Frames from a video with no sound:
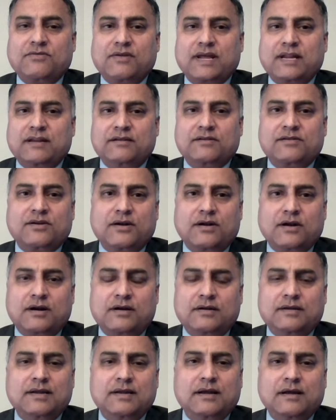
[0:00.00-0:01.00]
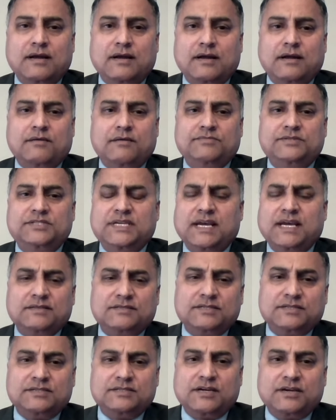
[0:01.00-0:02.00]
your credit card,
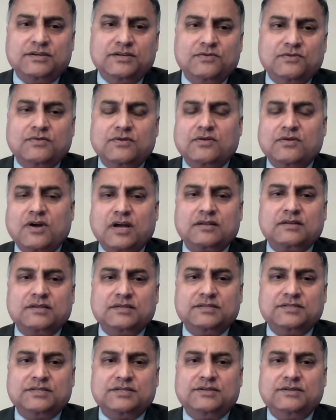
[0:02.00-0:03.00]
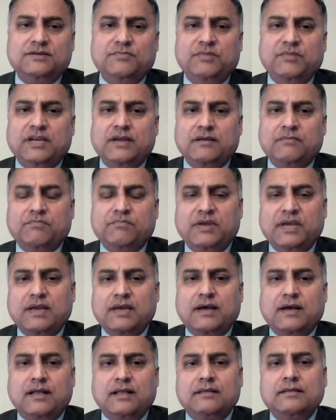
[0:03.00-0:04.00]
chances are you would not consider
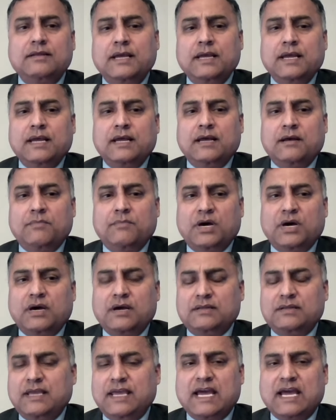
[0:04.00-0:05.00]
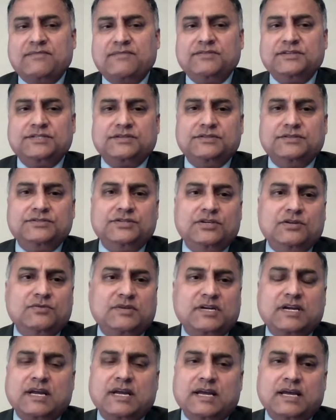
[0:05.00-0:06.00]
BNPL. But the average
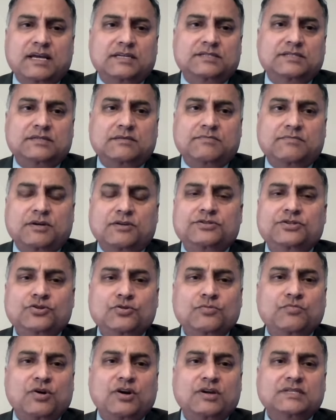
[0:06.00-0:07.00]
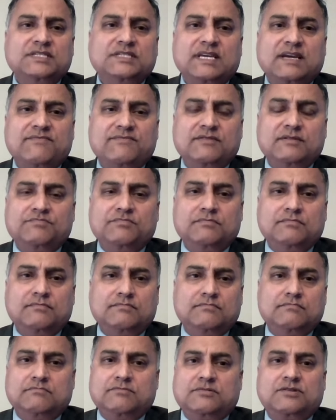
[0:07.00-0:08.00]
consumer has about 2.7
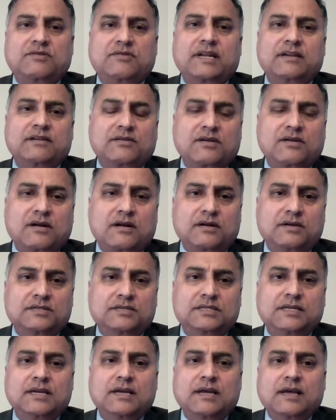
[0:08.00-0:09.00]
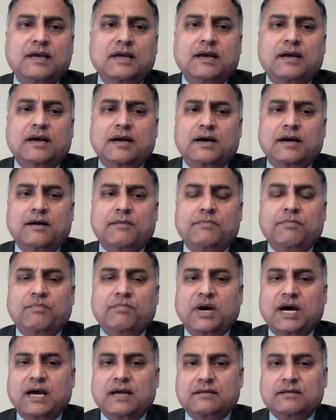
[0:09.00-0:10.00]
credit cards.
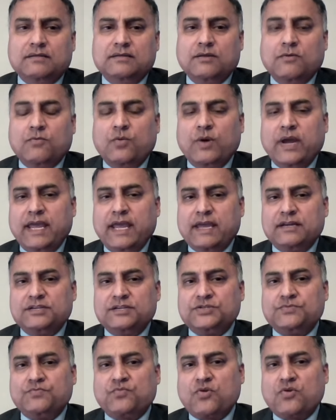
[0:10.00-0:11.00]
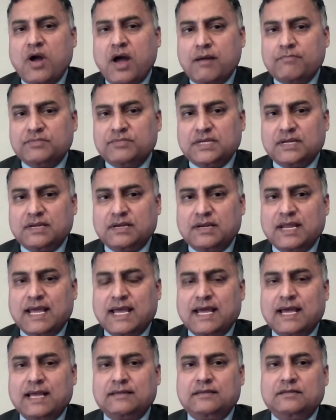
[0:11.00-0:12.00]
But the way it is prompted
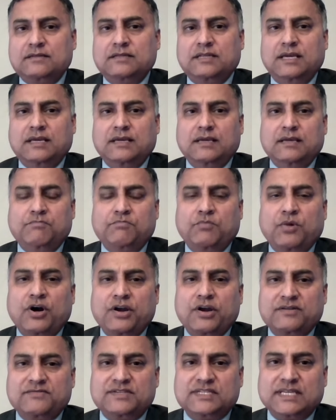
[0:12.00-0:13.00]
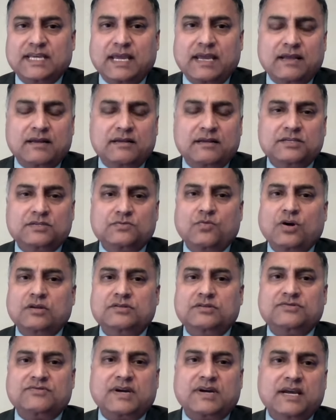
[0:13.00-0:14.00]
at the point of sale is
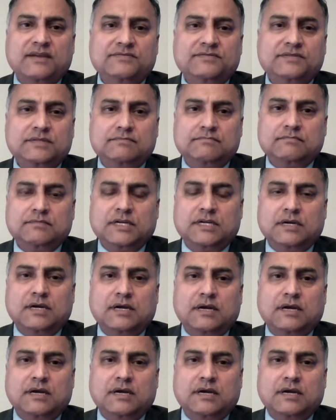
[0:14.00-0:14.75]
what drives